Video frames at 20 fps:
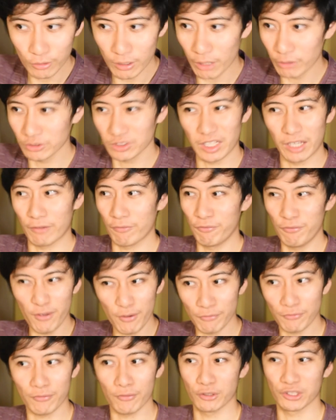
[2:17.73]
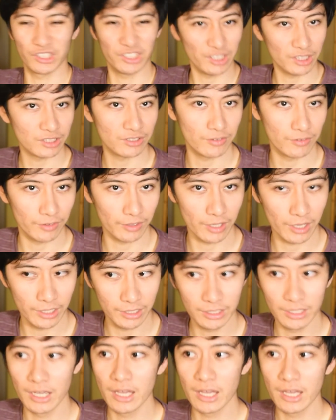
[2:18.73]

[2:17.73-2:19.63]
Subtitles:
I was like 5th or 6th in line,